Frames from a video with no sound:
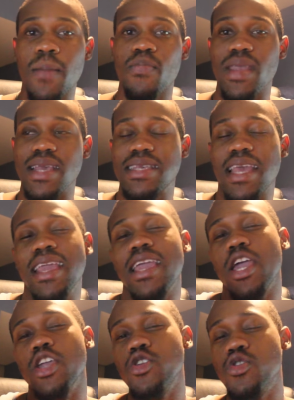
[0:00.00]
It's
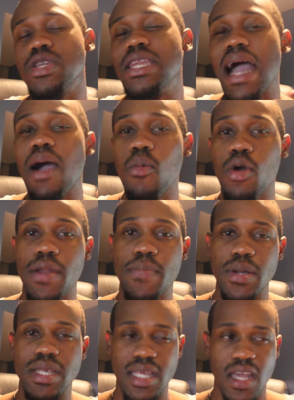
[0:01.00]
like, you do not want to
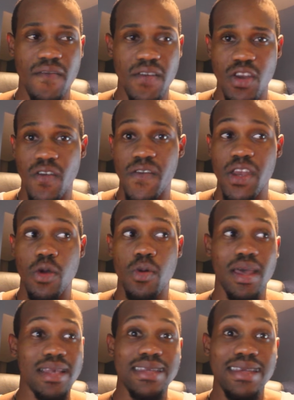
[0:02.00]
put stuff in your video
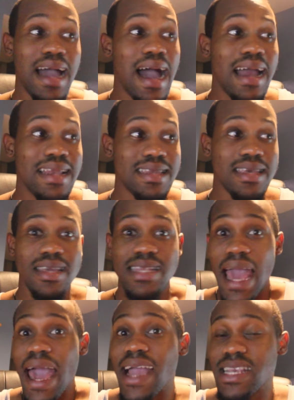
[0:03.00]
that's not,
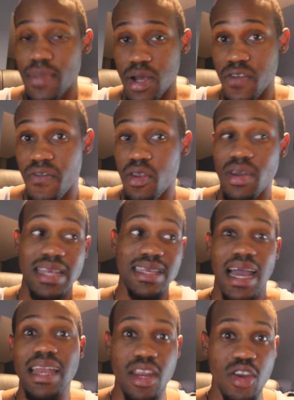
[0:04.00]
tags about your video that's
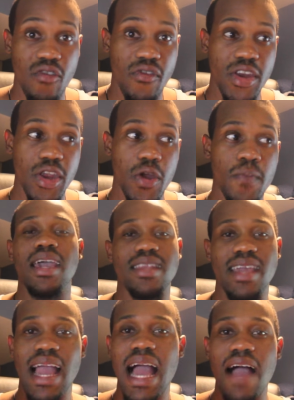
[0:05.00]
not in your video.
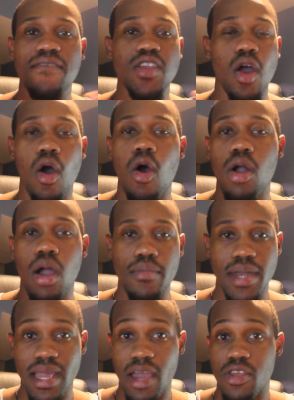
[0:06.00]
They have to all
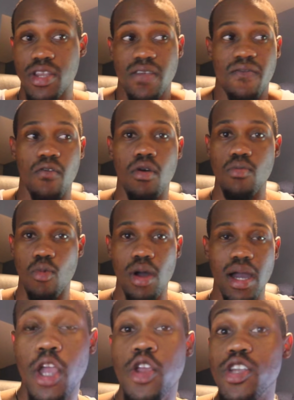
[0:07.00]
come together to form
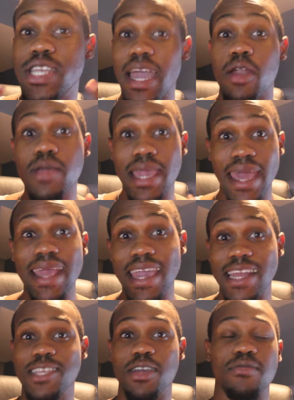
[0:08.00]
one. Your channel can
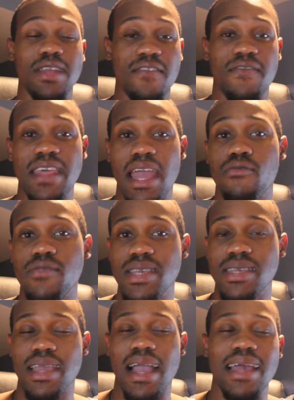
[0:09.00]
get terminated for that
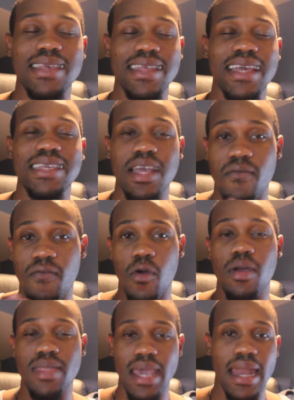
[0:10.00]
reason, guys. Let's
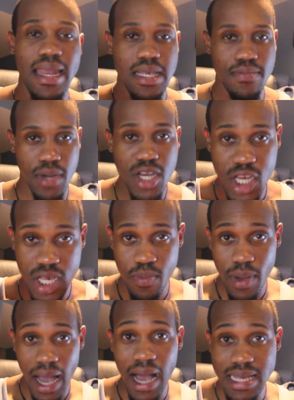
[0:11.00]
avoid that as much as
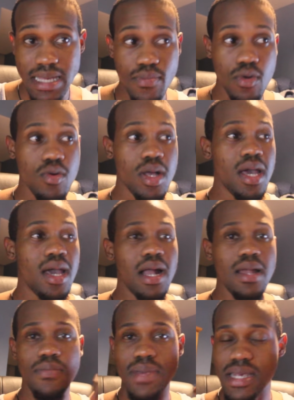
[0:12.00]
possible.
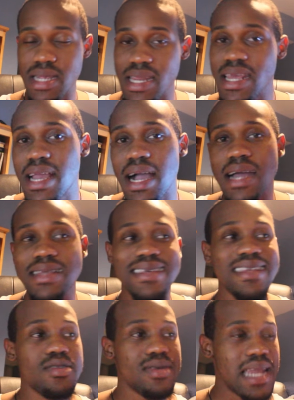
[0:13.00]
Misleading
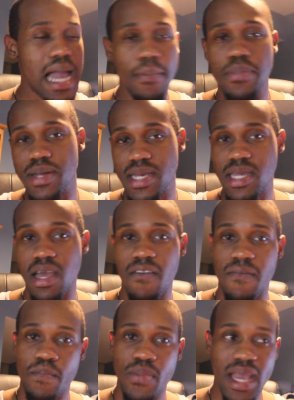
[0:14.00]
content, do not put
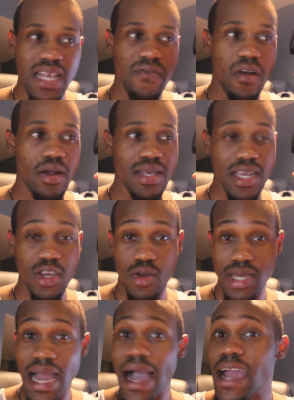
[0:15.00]
stuff as far as in
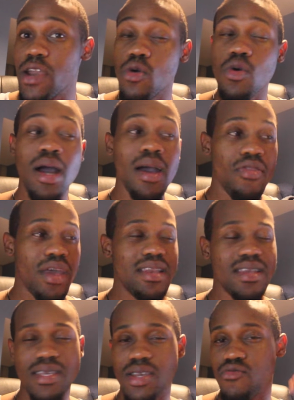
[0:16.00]
your title
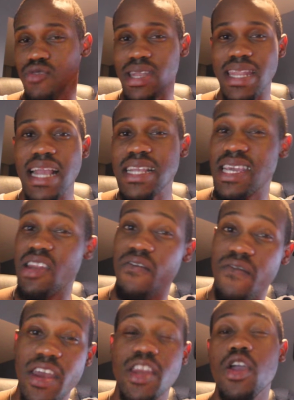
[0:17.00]
that doesn't relate to the
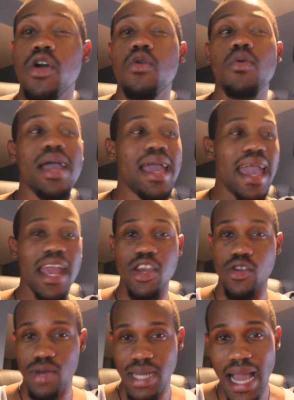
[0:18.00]
video
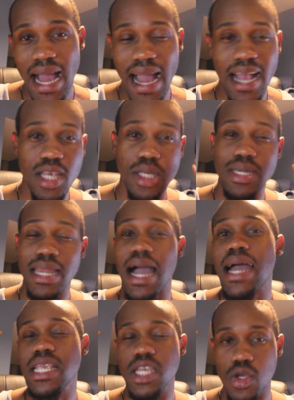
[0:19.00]
and your tags. Do
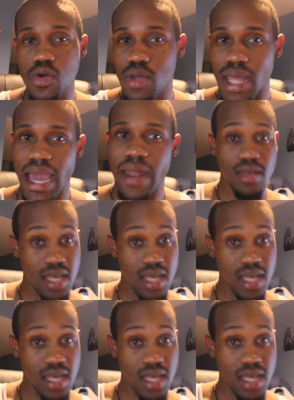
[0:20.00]
not do that.